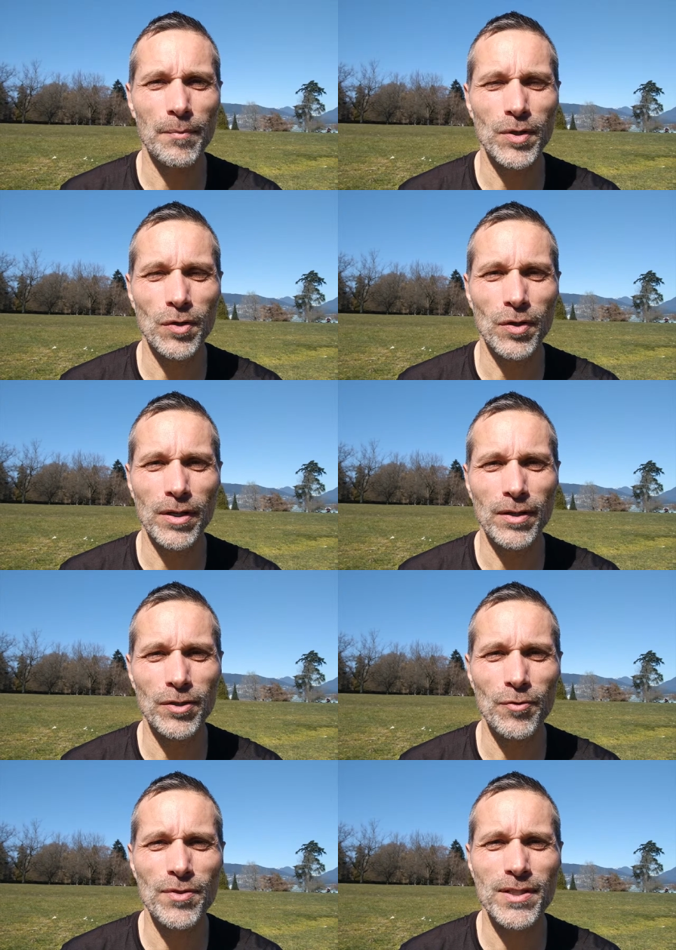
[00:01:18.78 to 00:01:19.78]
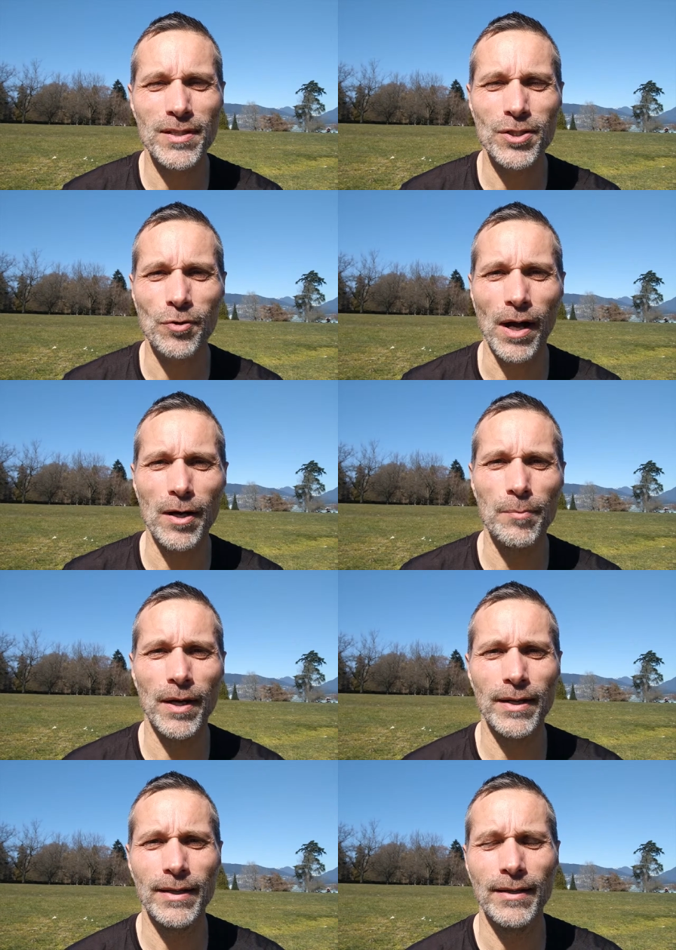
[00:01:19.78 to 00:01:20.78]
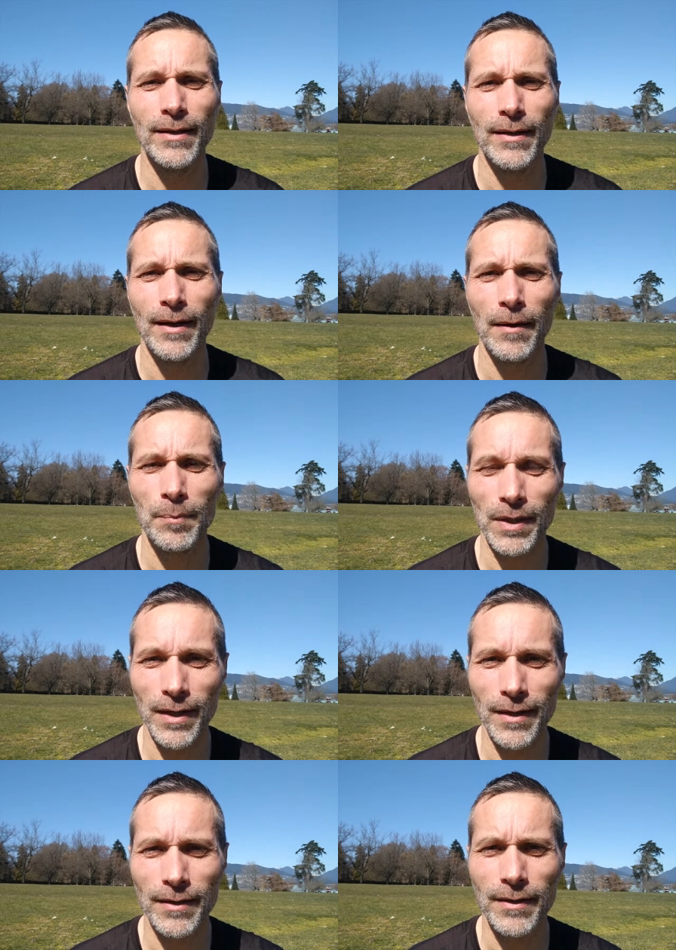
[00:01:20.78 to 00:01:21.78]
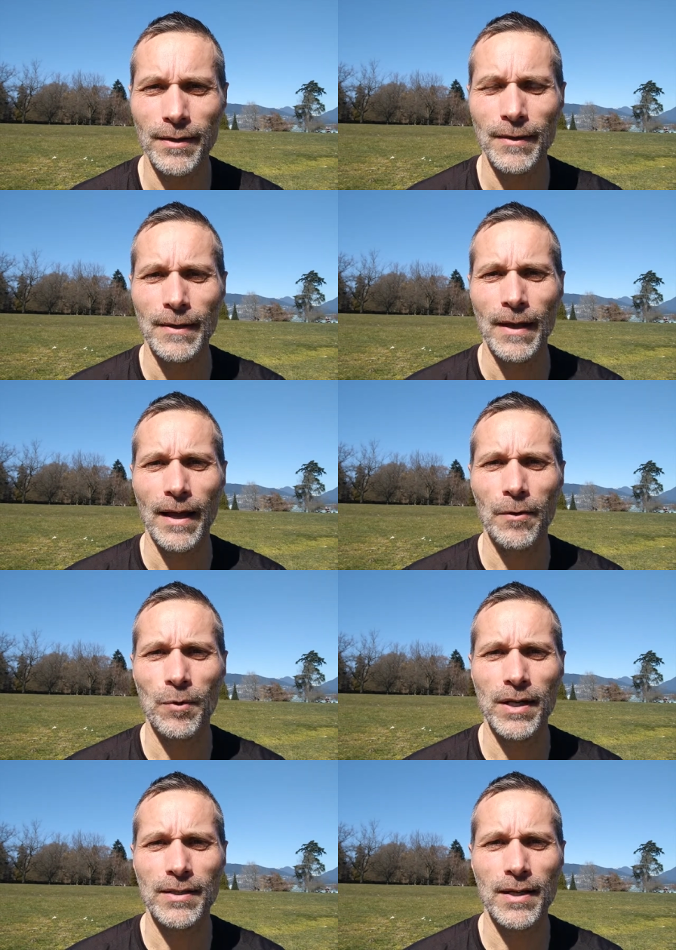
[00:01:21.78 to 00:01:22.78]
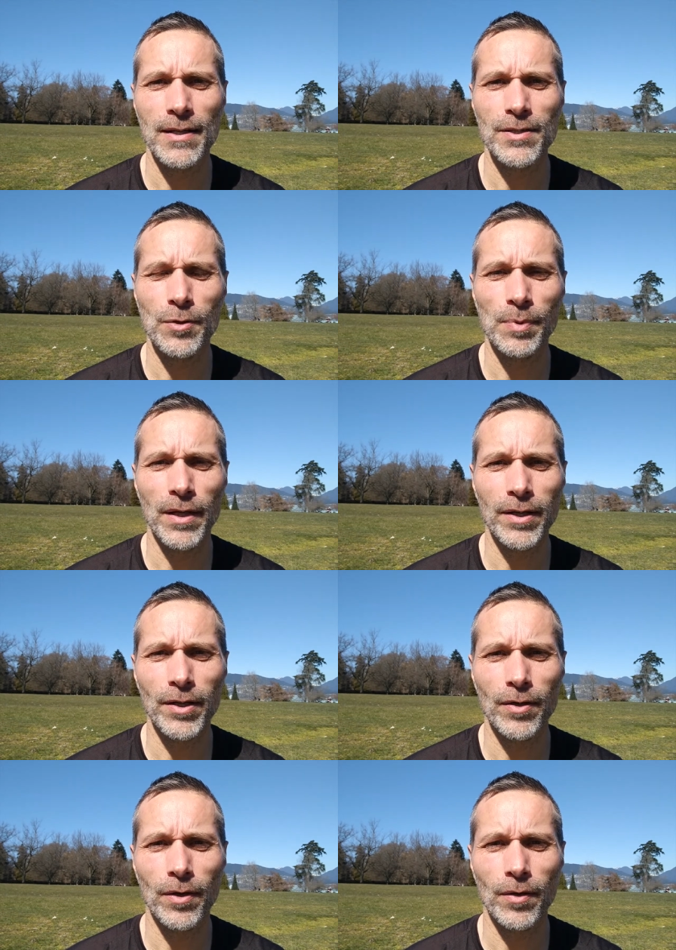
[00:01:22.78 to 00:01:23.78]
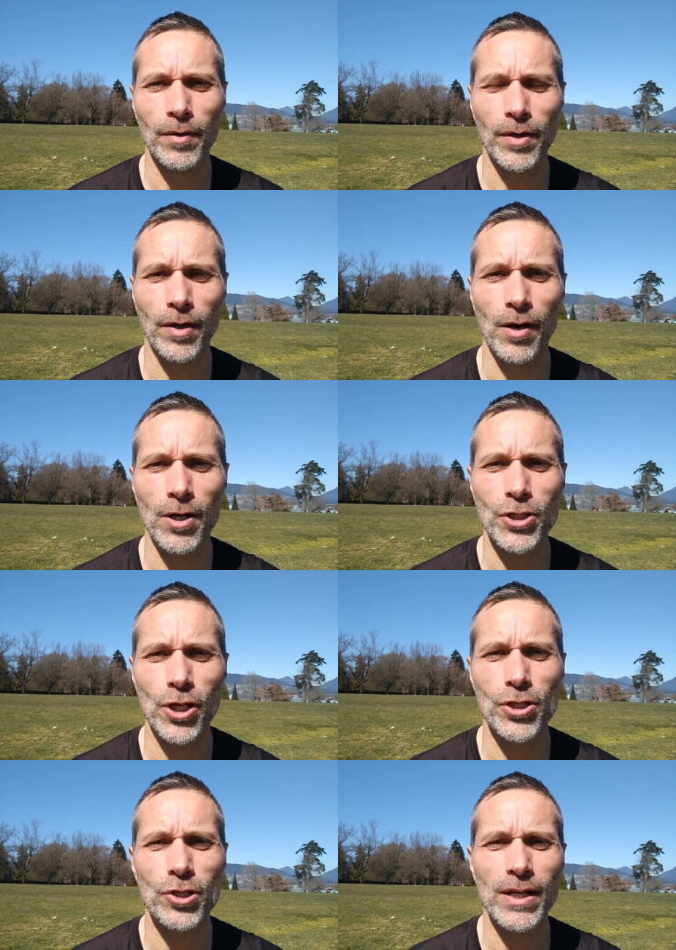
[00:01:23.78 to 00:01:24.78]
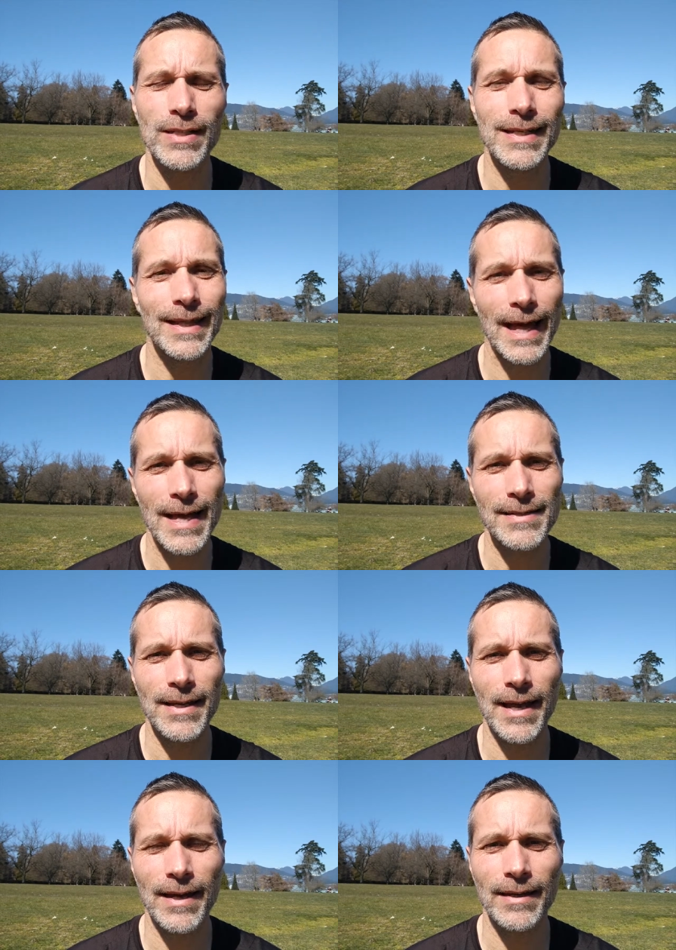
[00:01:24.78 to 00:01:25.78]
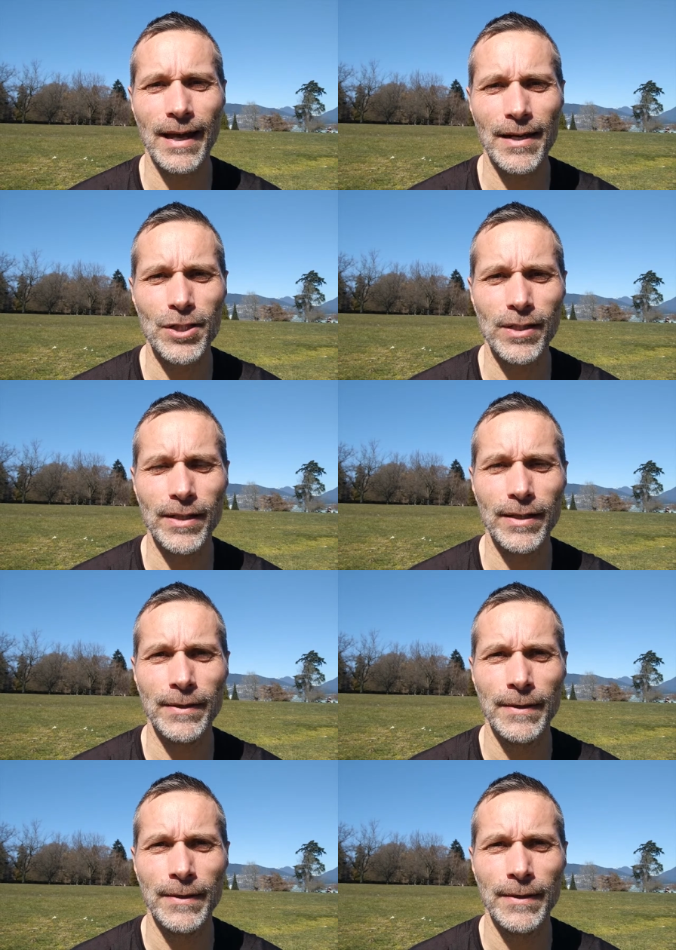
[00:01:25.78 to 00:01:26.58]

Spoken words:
you can use this dryer buddy plug, and what it does, you plug your car charger into that, and it actually,